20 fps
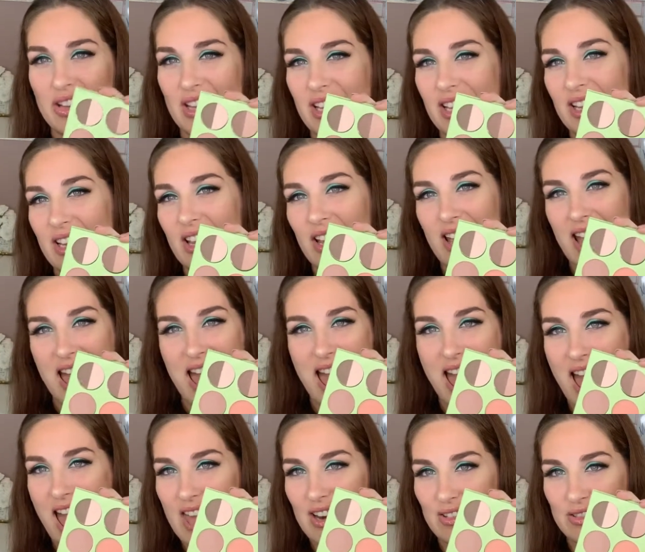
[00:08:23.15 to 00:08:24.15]
Like,
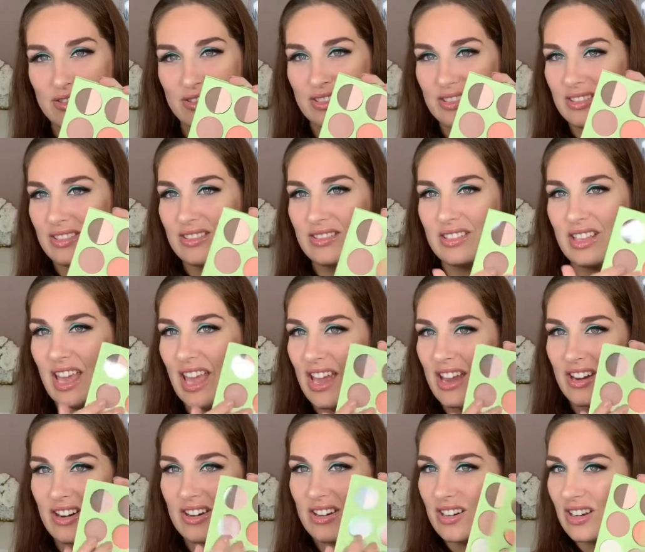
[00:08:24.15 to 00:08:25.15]
I don't
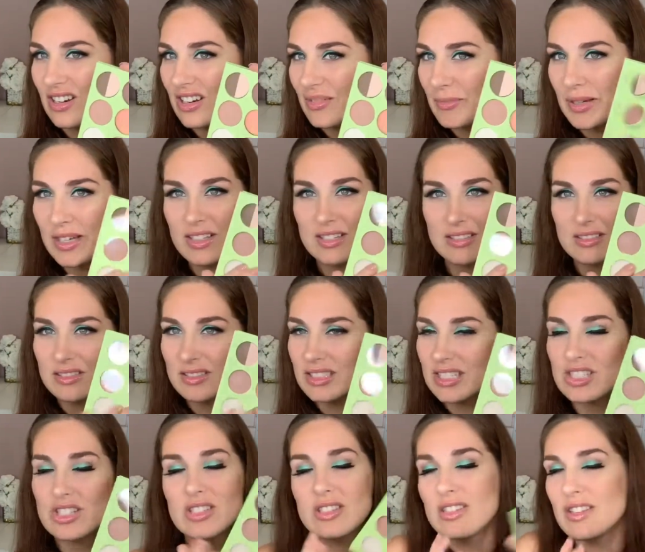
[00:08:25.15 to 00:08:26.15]
care about
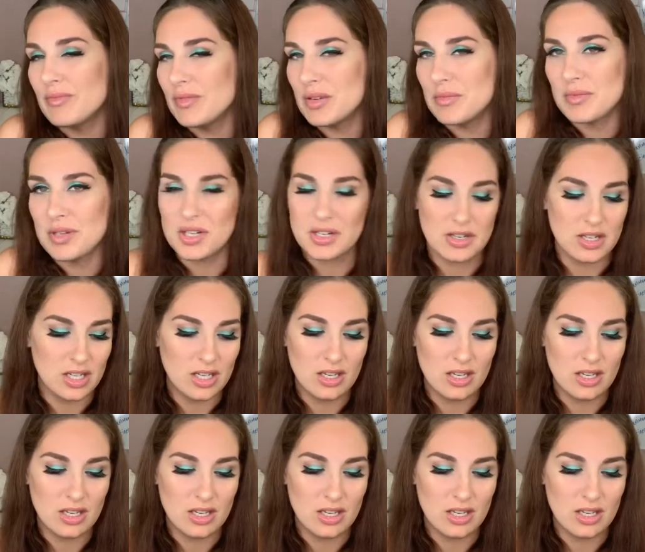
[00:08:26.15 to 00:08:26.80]
just give me a mirror.